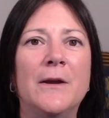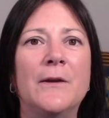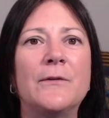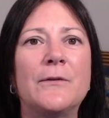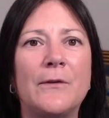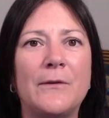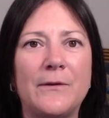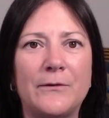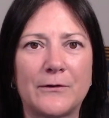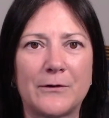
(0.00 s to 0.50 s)

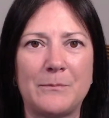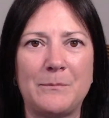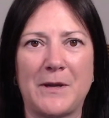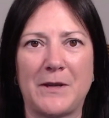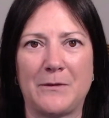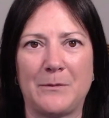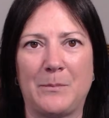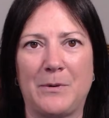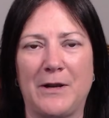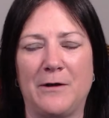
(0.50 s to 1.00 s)
so this can
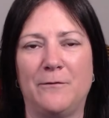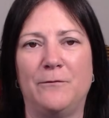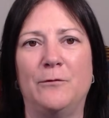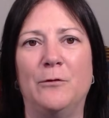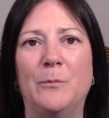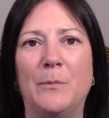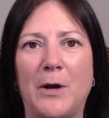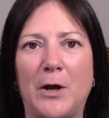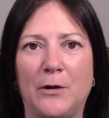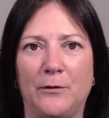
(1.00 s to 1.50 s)
make the
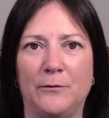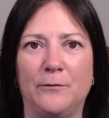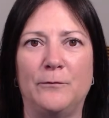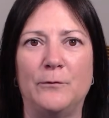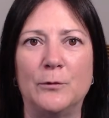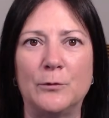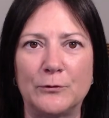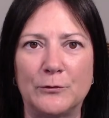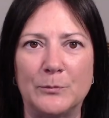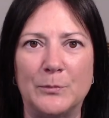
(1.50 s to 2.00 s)
platform
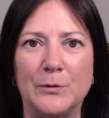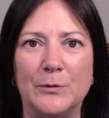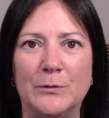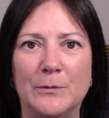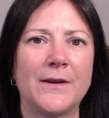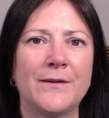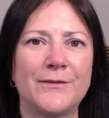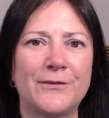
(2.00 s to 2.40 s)
unaffordable.